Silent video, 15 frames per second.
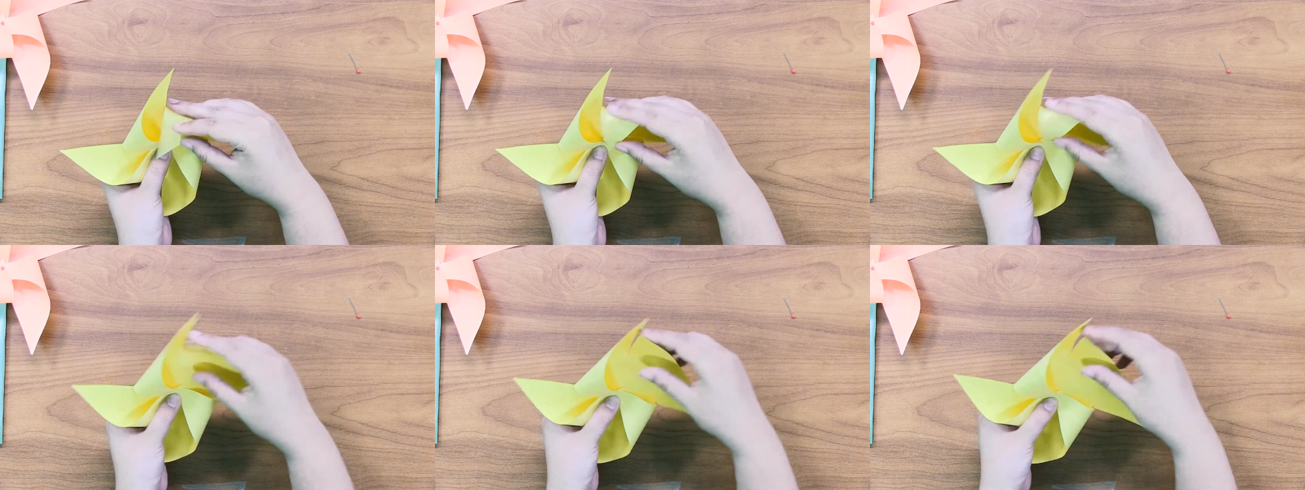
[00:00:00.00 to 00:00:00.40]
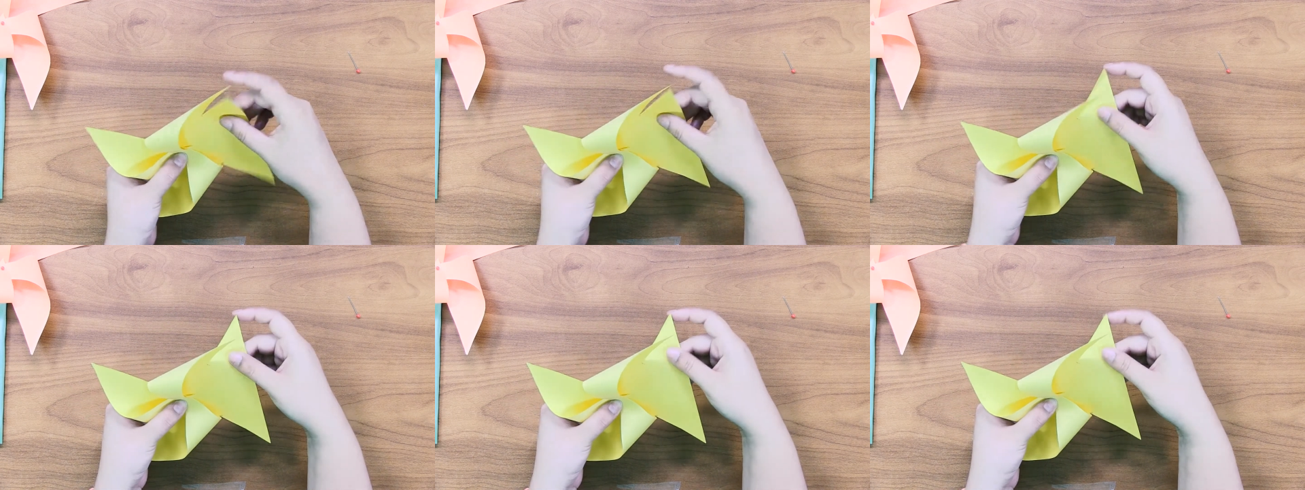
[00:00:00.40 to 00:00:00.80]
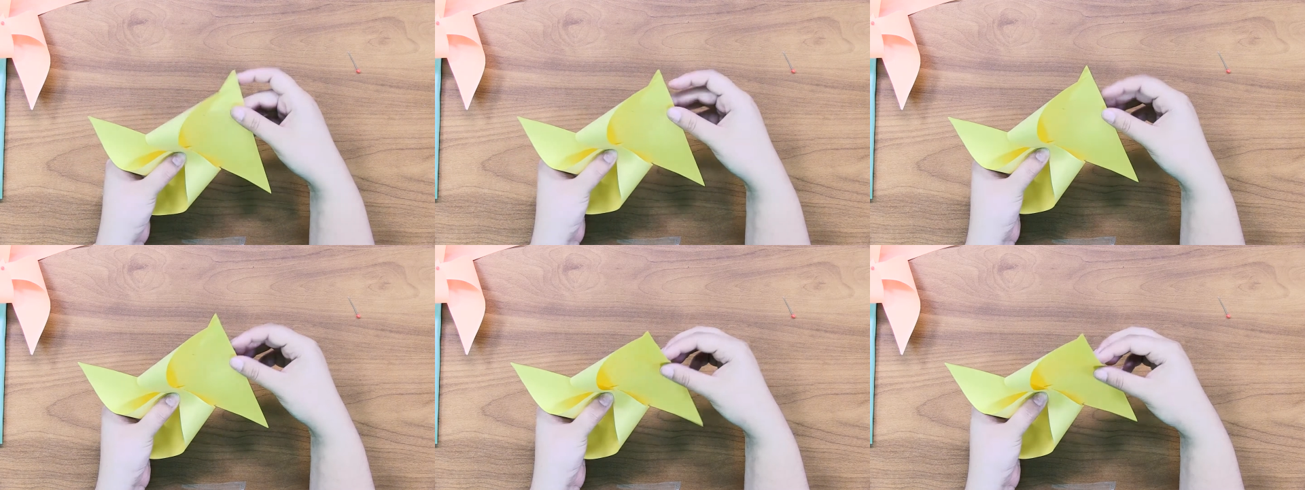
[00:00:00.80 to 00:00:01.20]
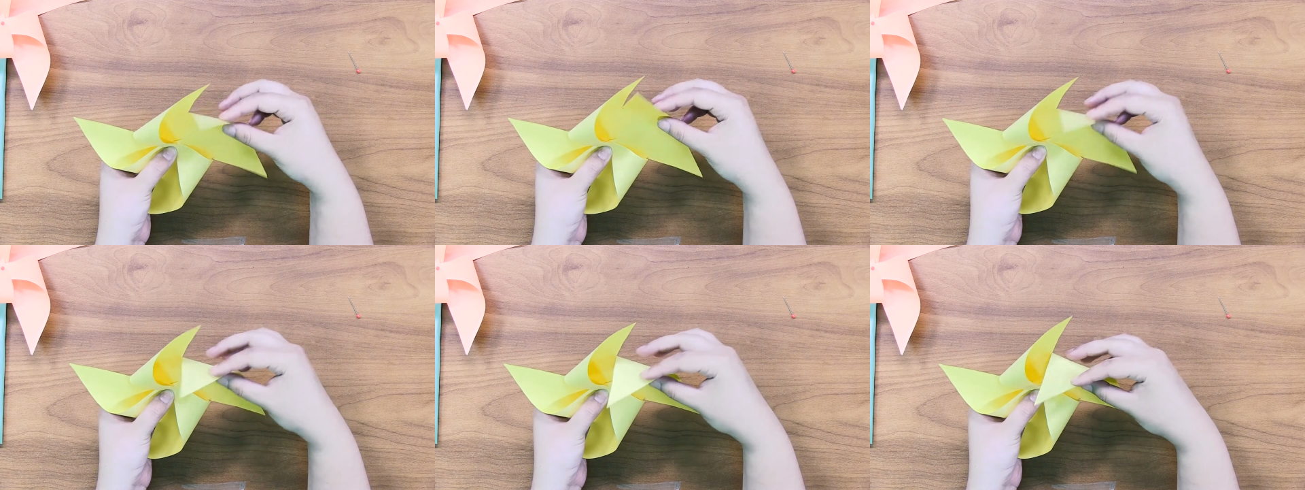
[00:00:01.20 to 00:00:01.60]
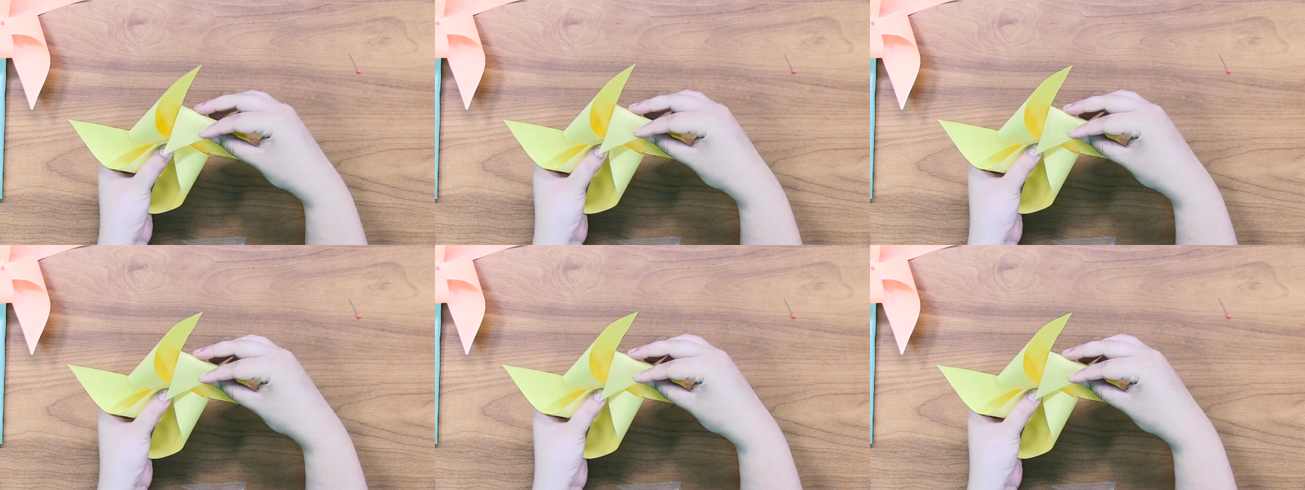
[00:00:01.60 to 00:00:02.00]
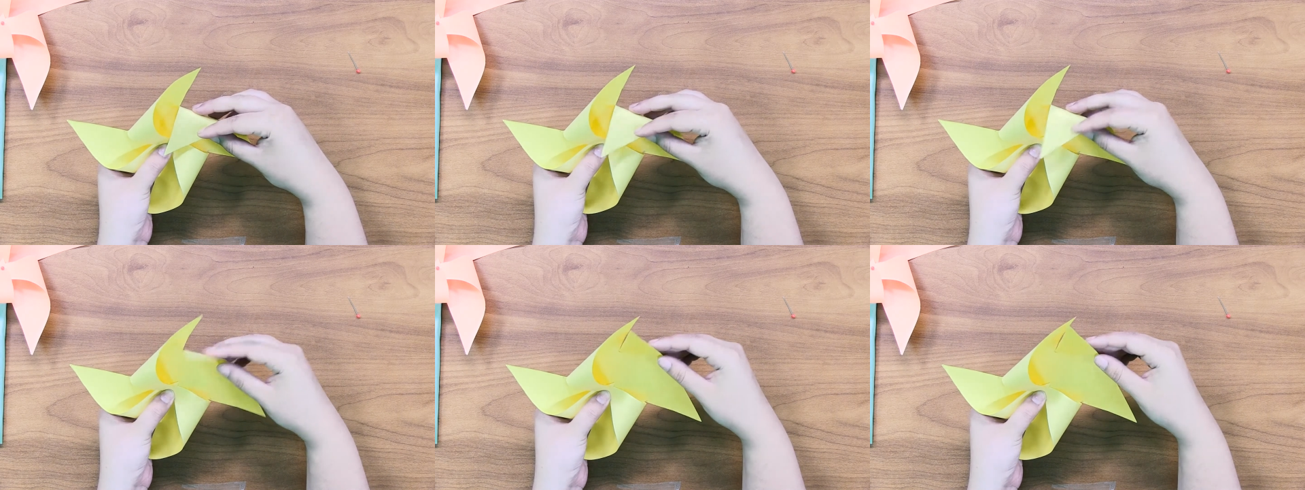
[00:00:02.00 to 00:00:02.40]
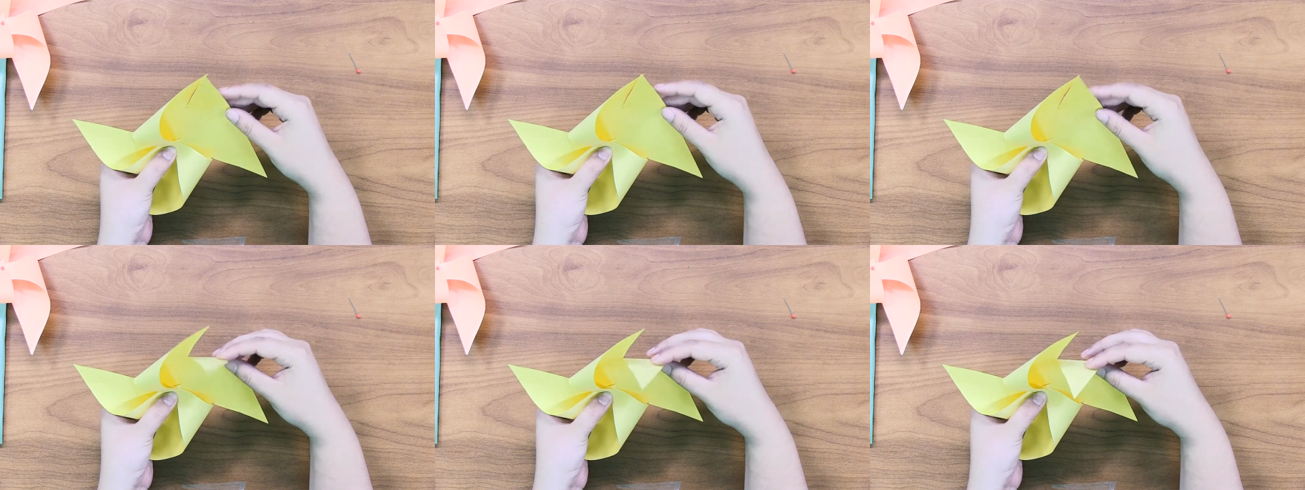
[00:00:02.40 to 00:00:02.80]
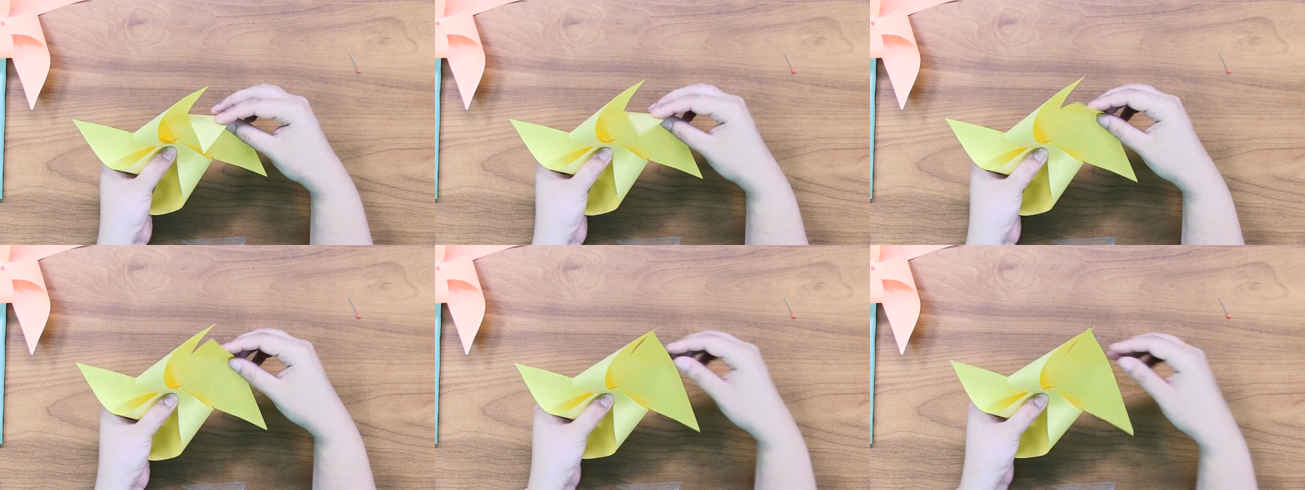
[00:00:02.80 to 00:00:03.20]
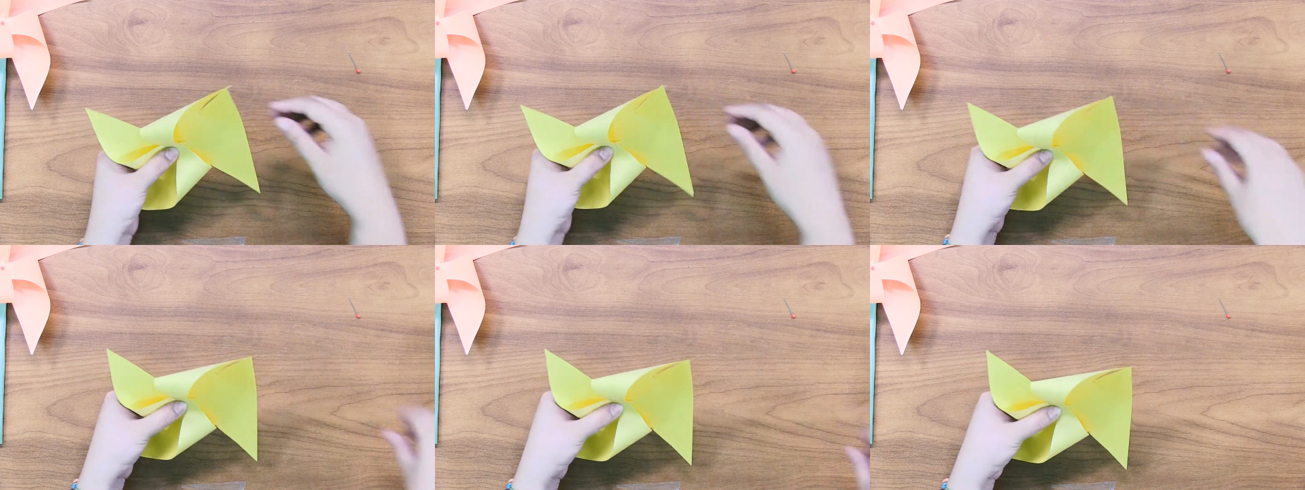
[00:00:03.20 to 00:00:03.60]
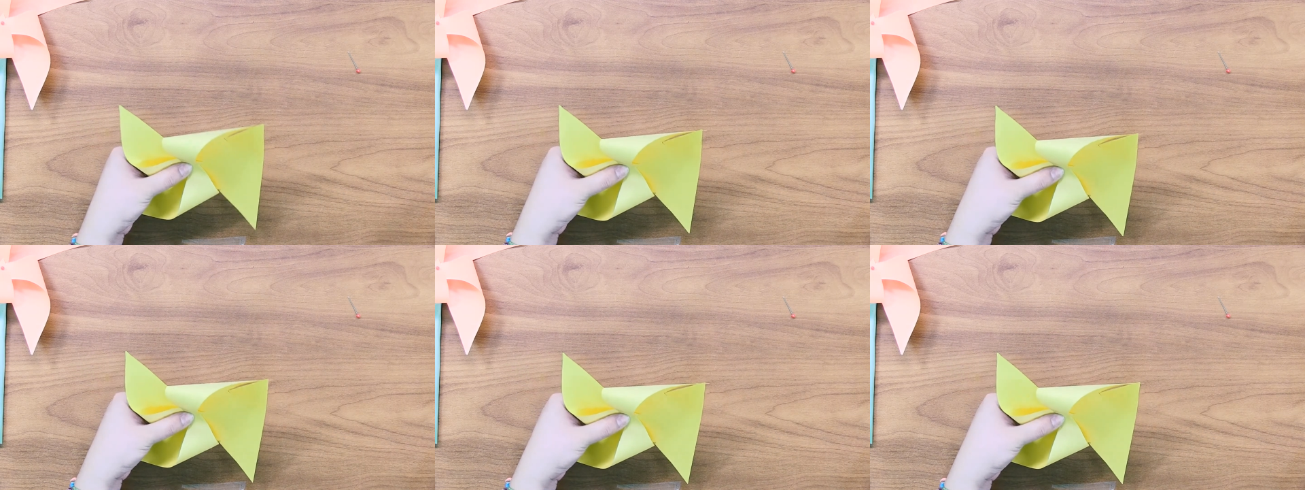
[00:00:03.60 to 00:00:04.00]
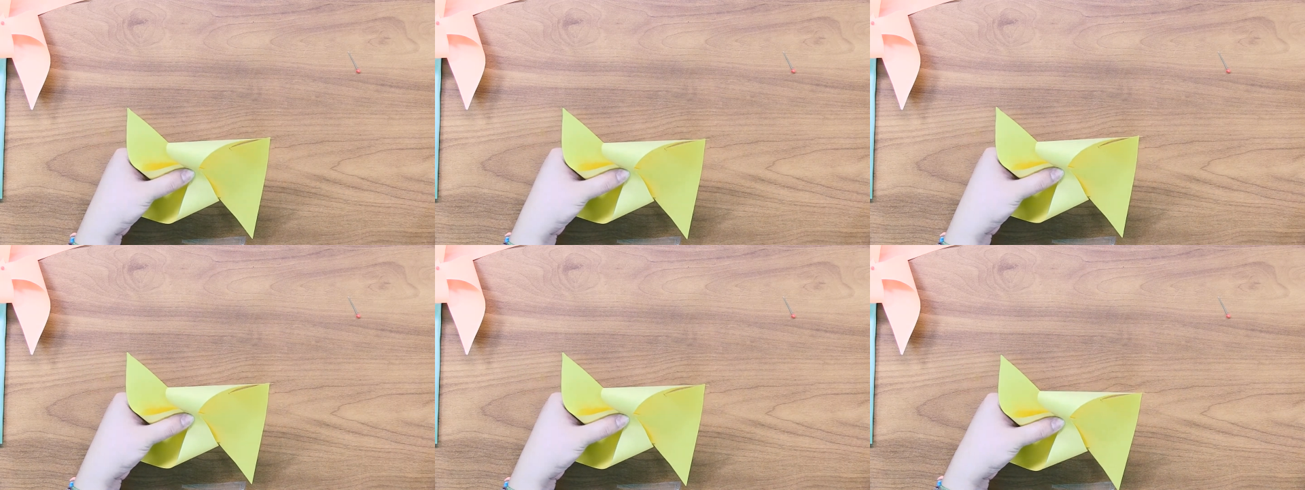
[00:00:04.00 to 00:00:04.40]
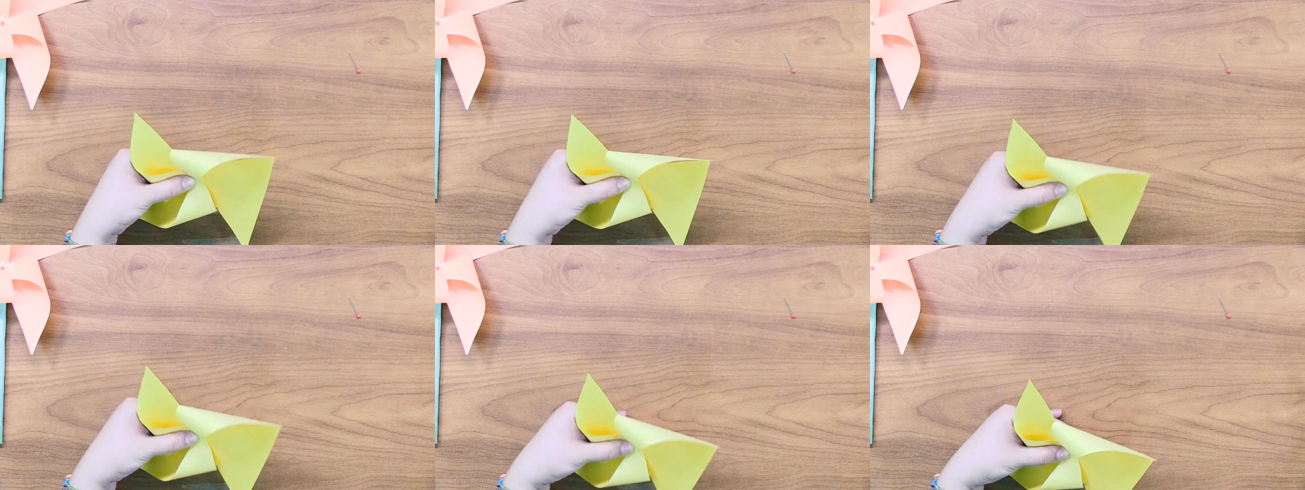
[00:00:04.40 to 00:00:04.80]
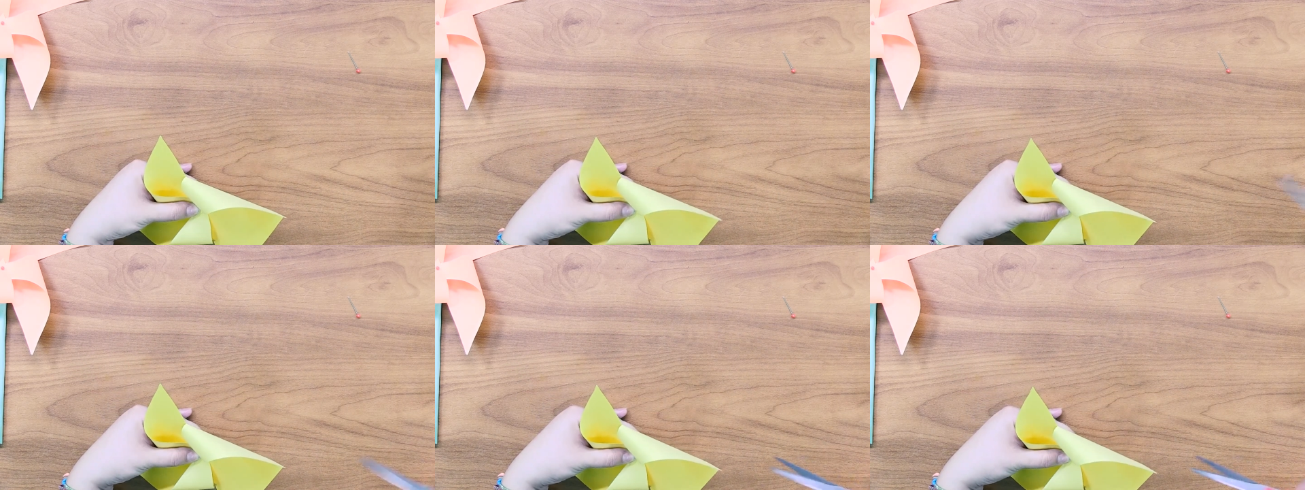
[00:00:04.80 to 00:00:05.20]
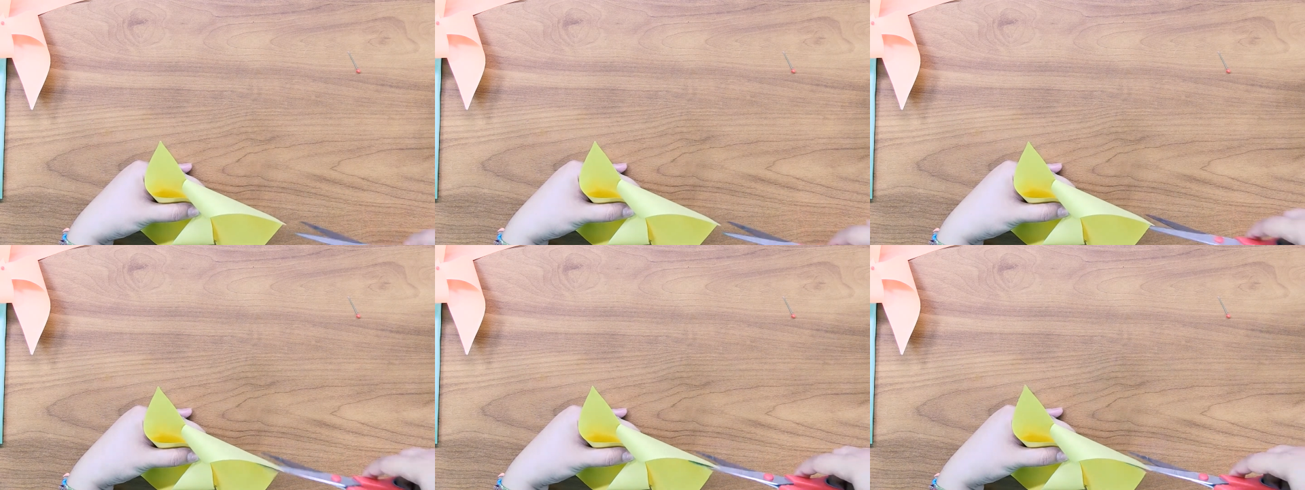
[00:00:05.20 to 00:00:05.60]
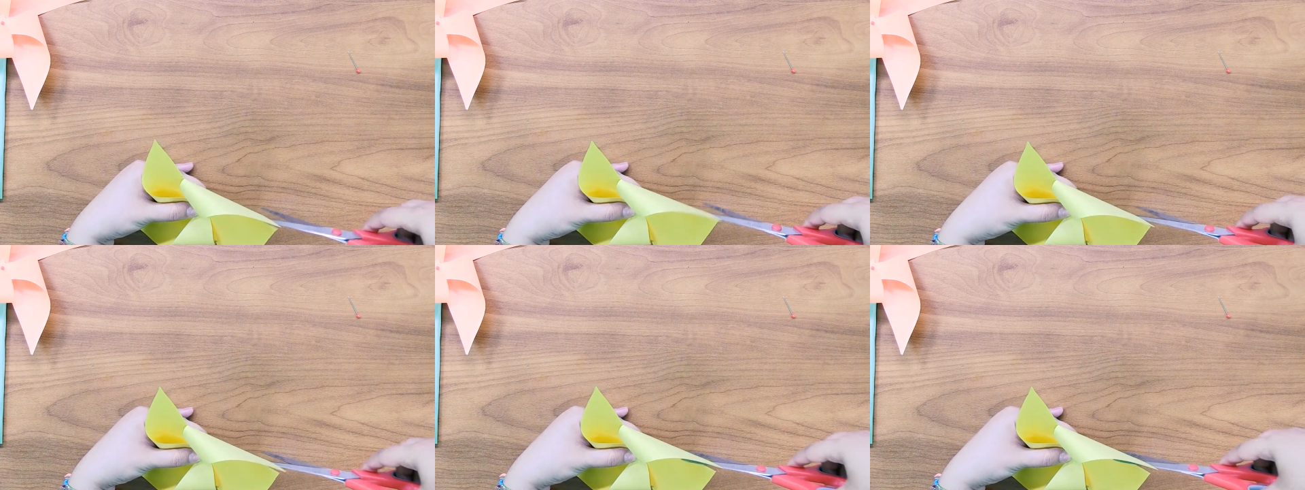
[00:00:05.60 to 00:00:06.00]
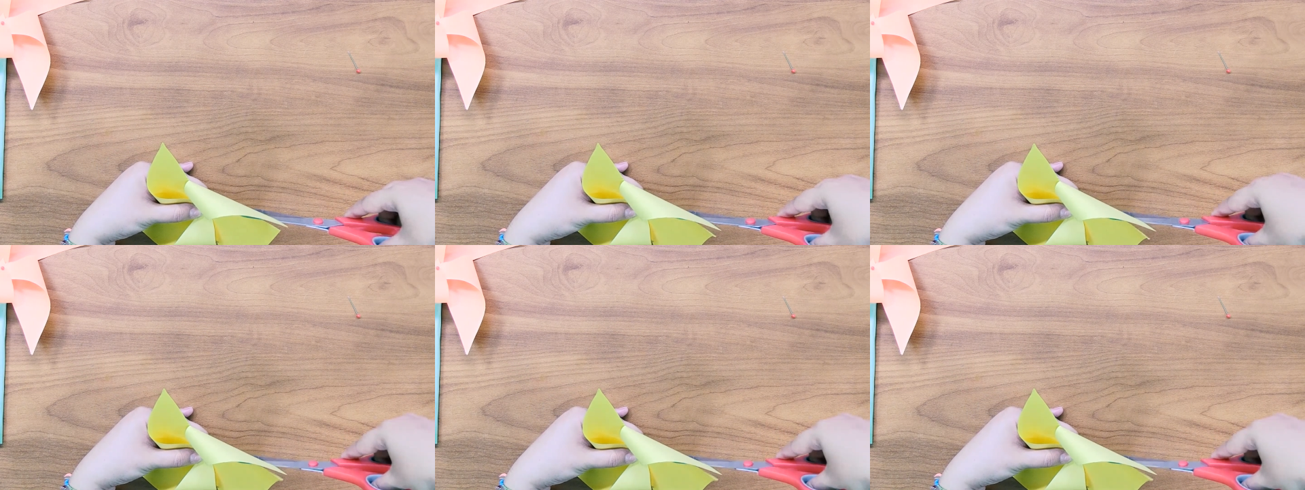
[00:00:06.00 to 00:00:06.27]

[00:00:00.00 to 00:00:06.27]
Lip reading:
Nobody's mouth can be seen.